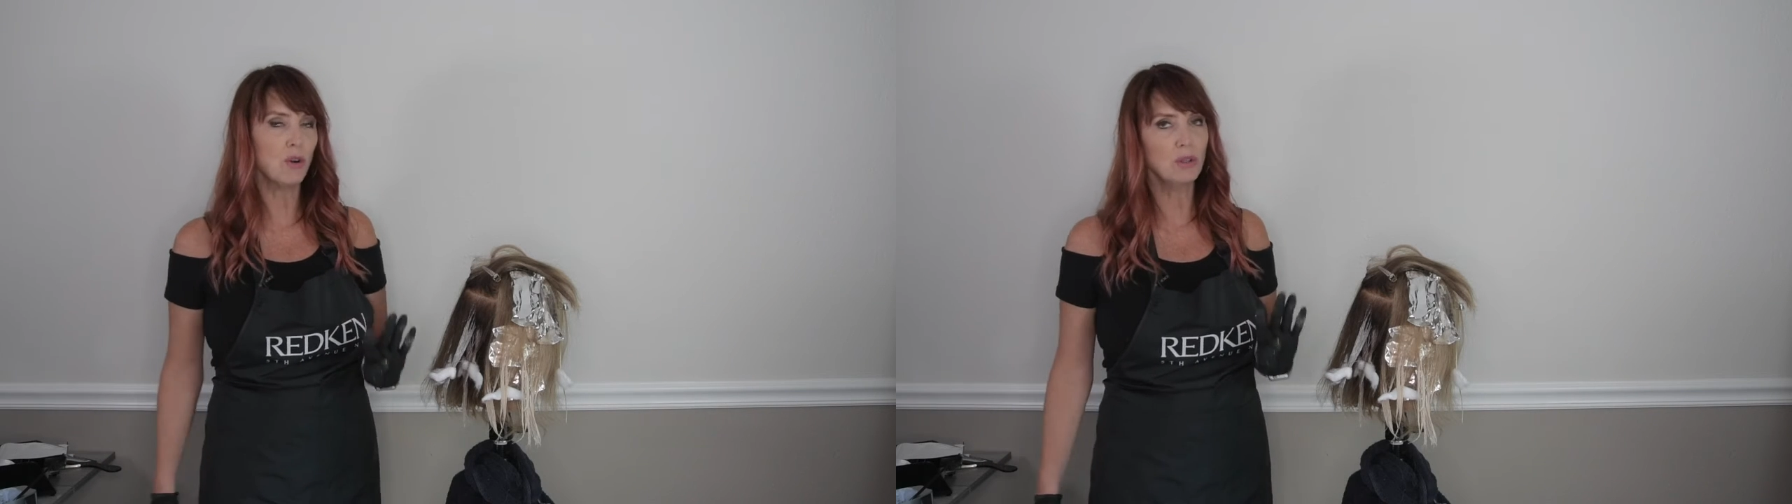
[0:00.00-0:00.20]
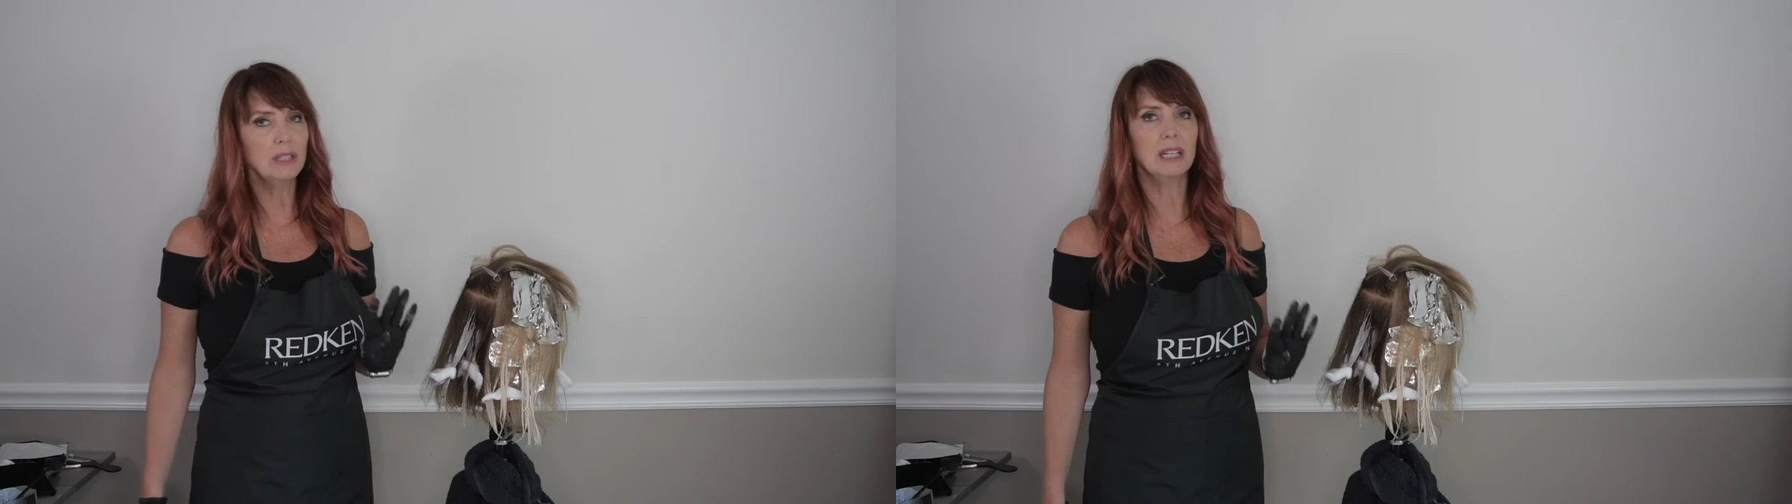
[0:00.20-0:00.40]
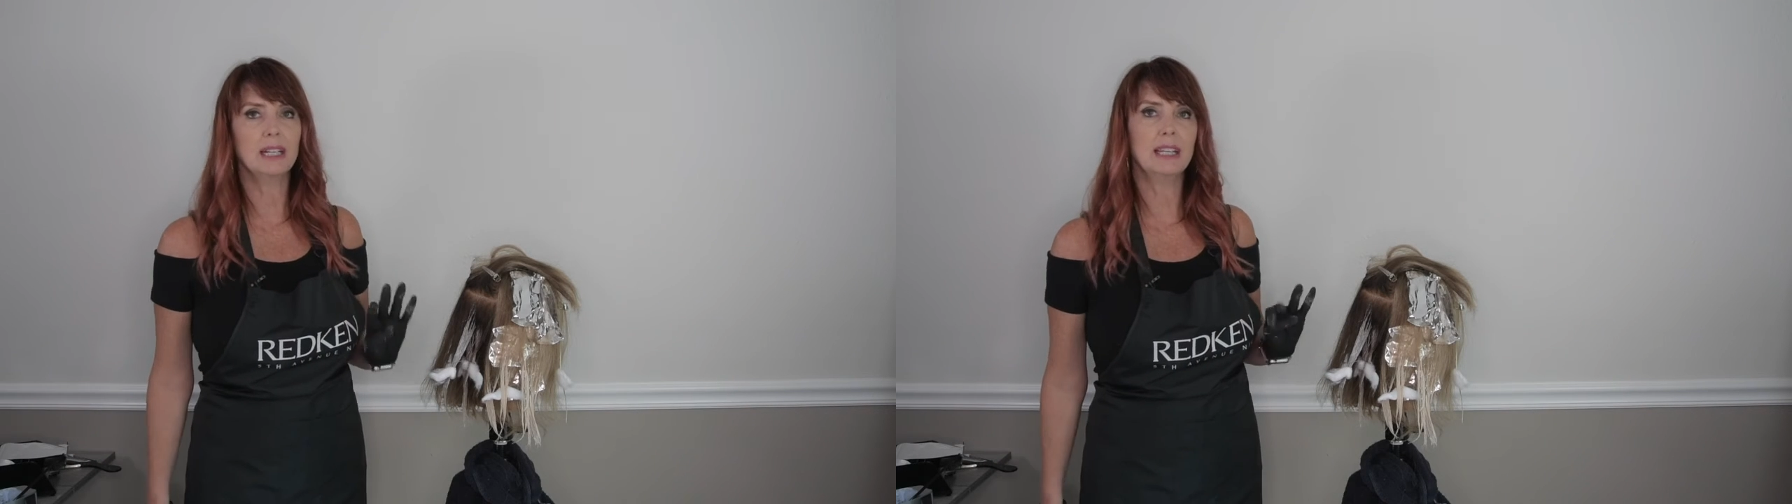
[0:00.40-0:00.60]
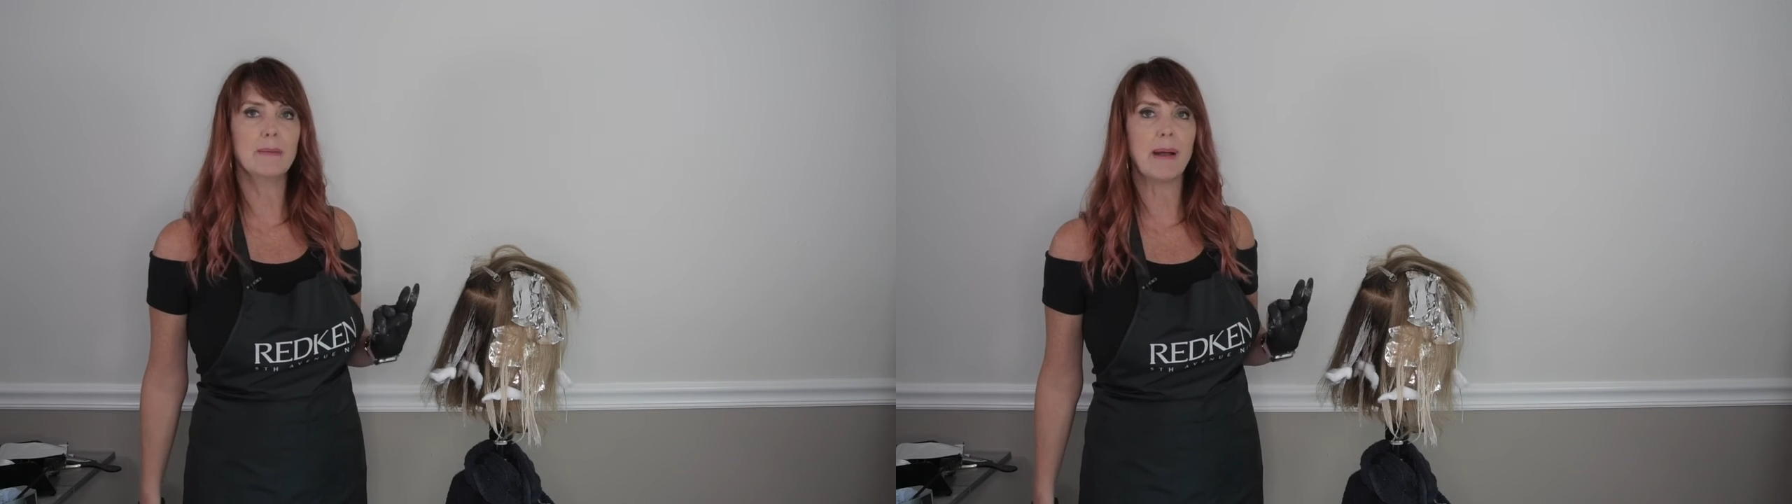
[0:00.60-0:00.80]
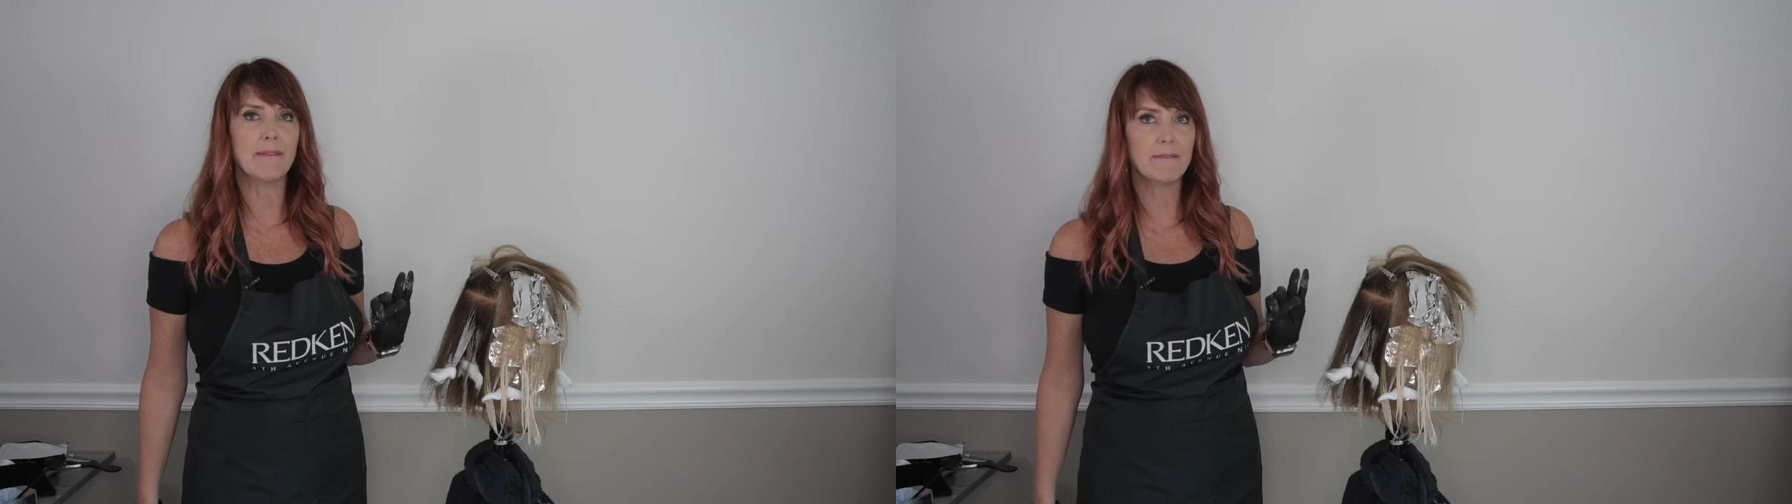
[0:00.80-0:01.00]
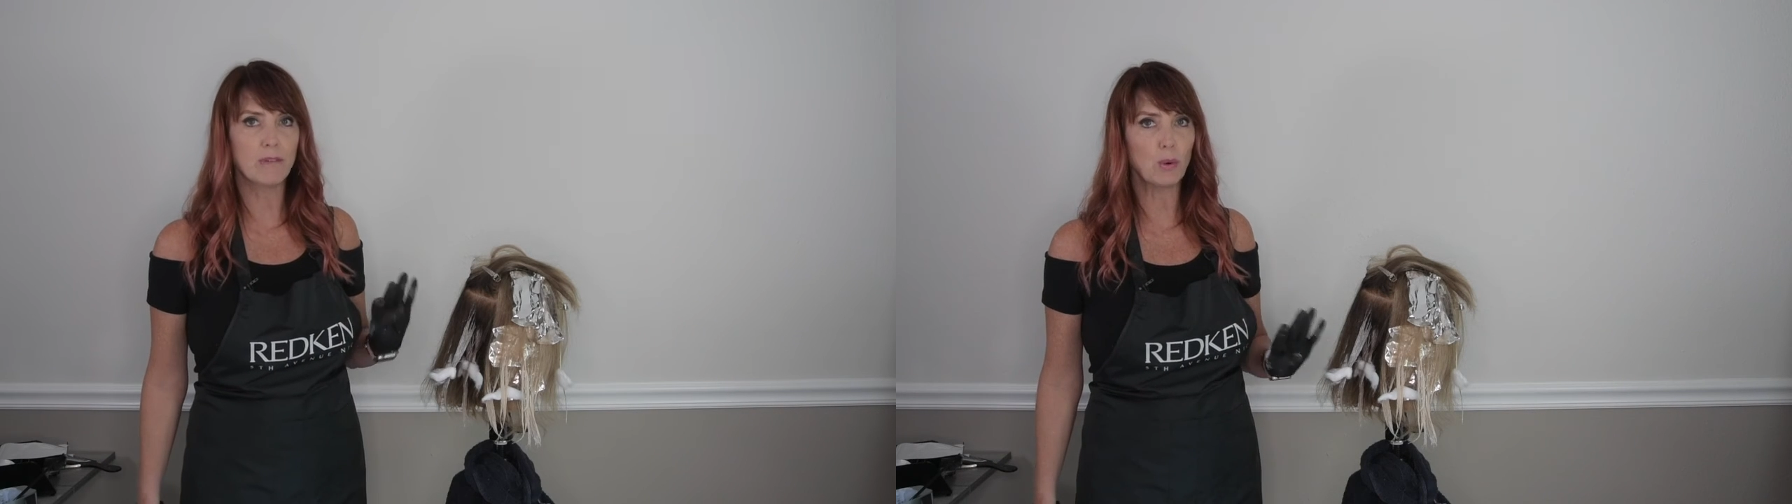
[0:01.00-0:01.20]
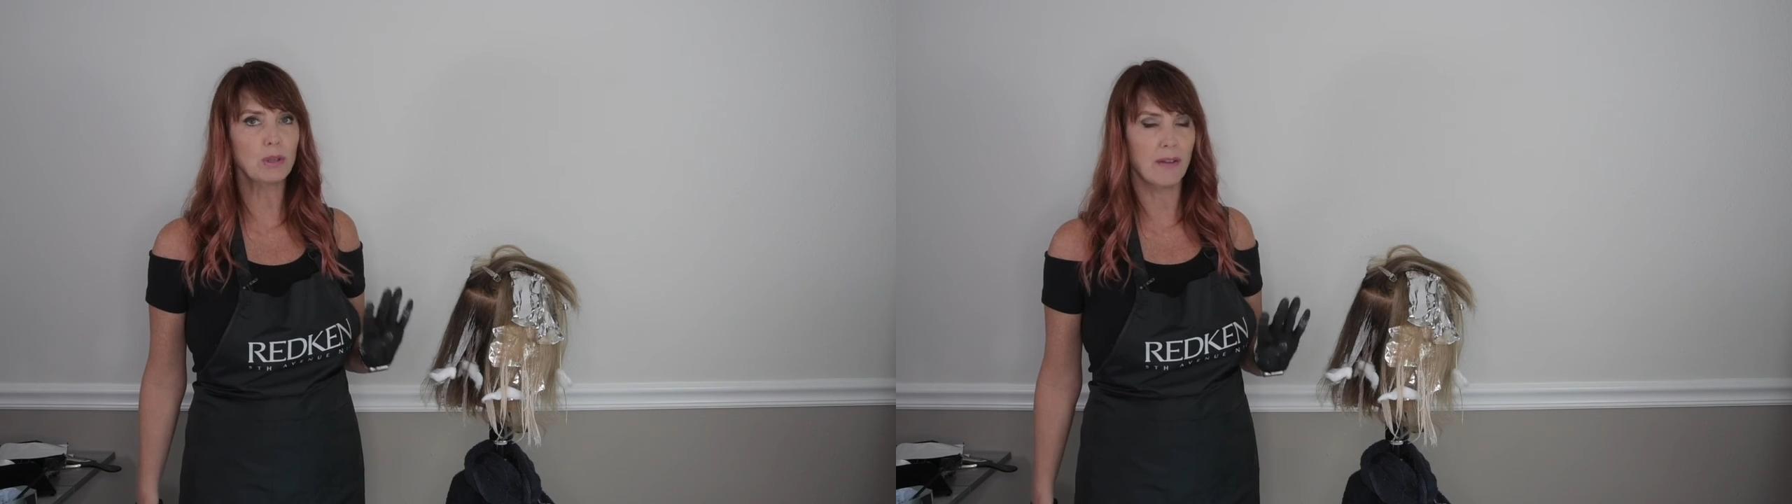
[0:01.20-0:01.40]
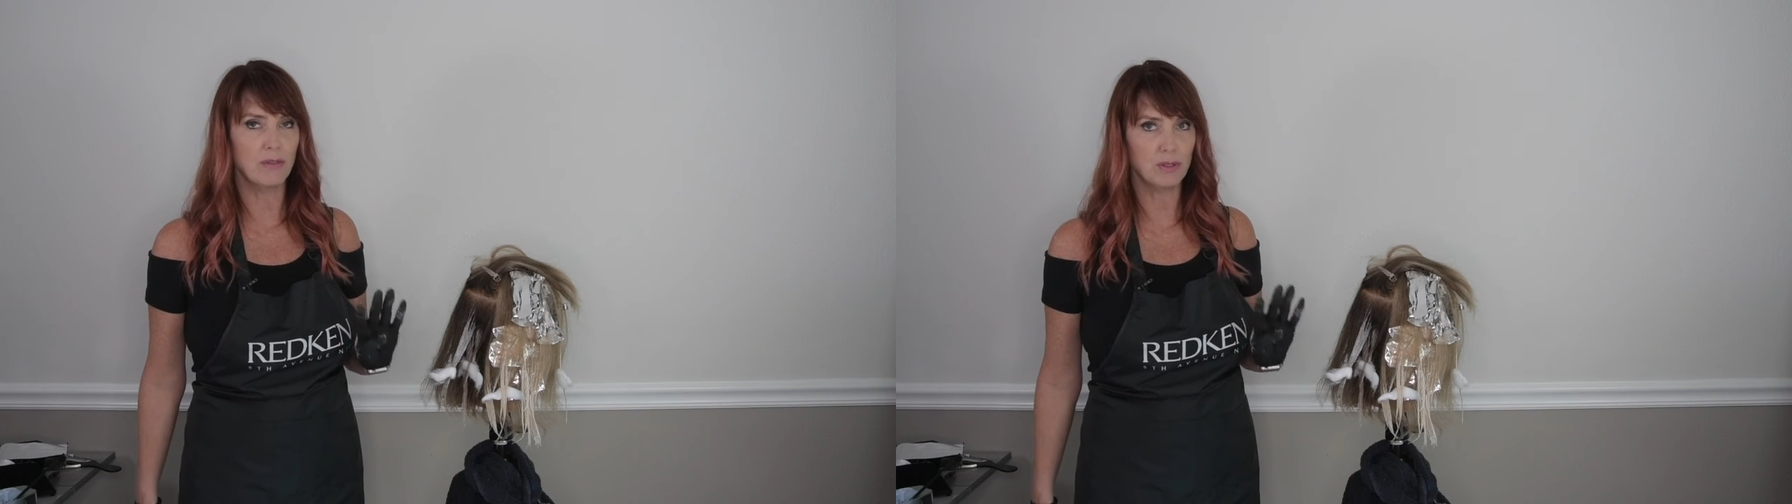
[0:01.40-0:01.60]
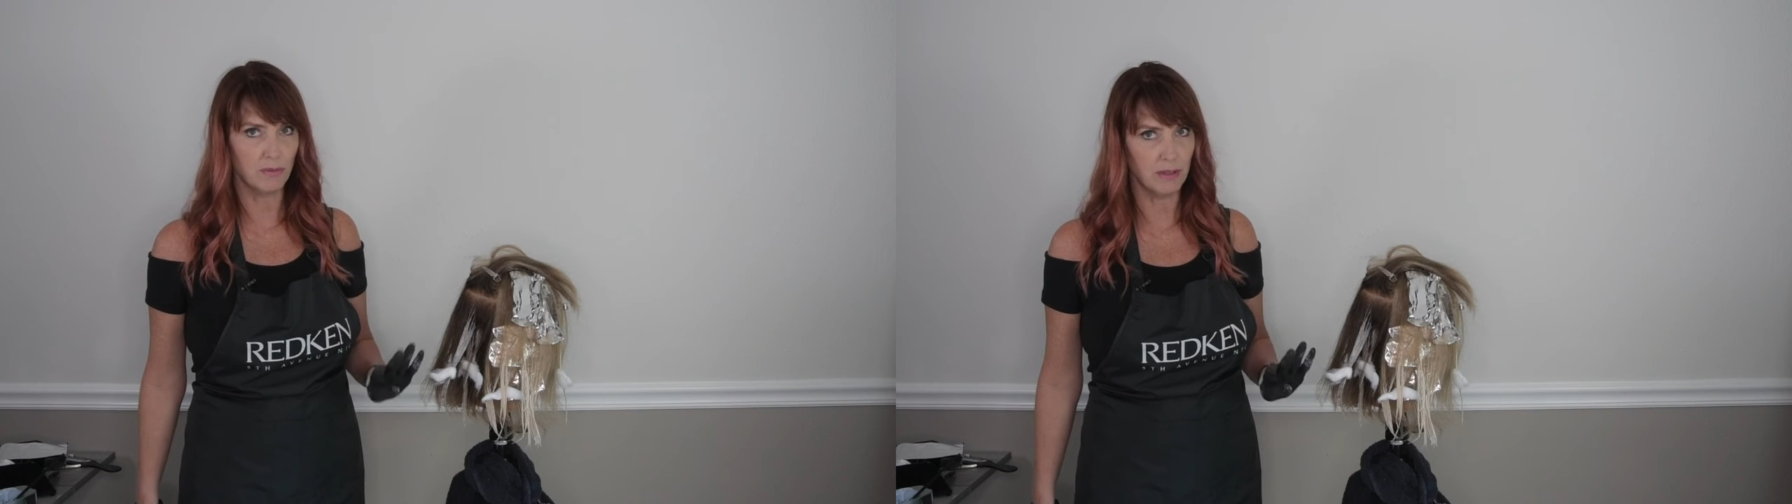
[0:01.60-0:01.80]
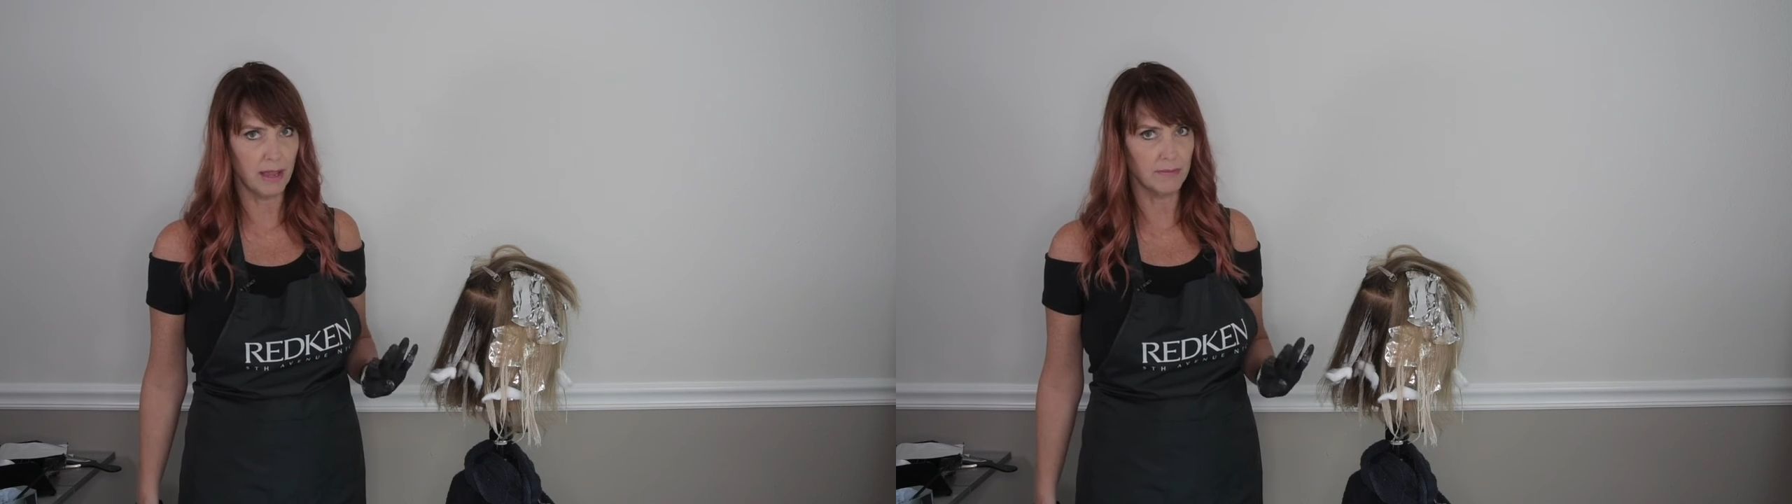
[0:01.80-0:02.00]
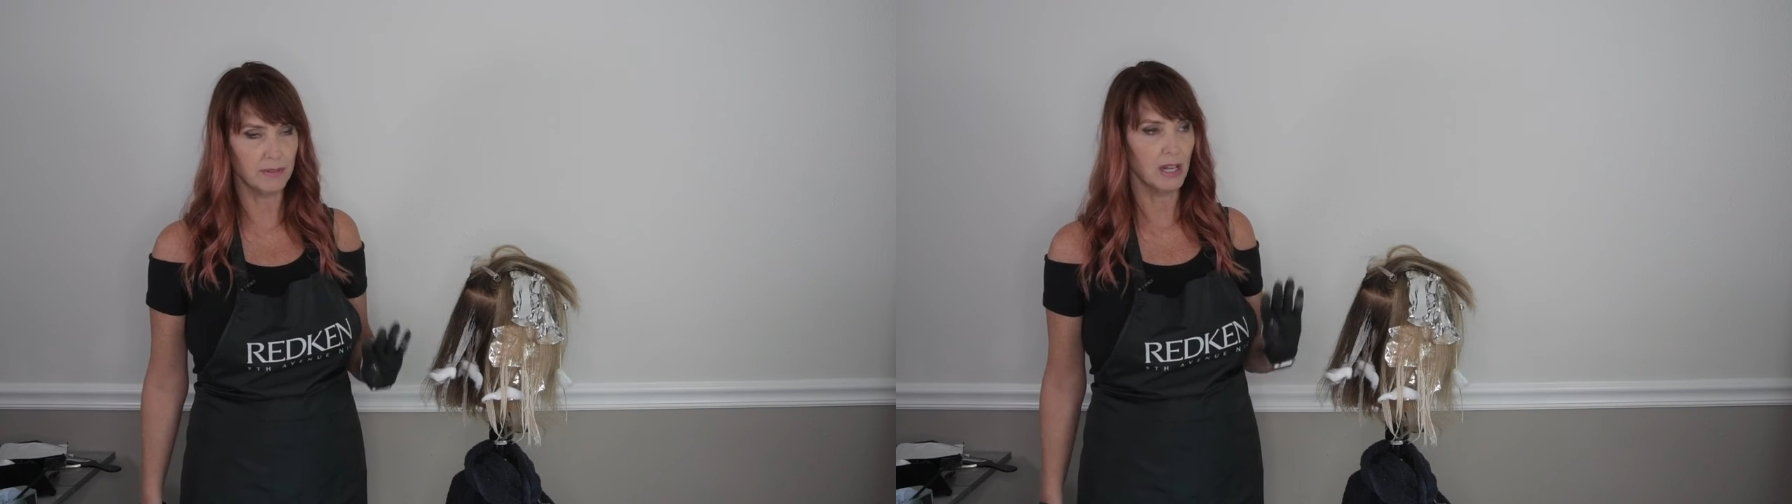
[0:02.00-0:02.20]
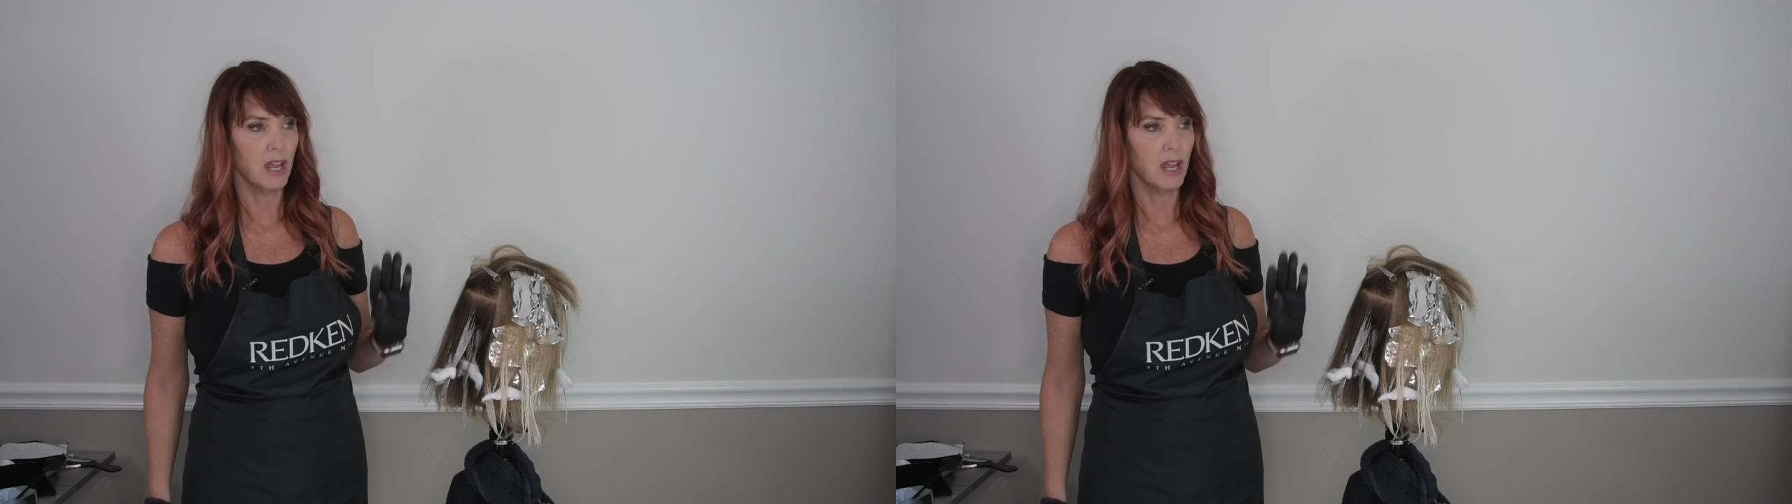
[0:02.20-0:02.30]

only going to get about 4 levels of lift.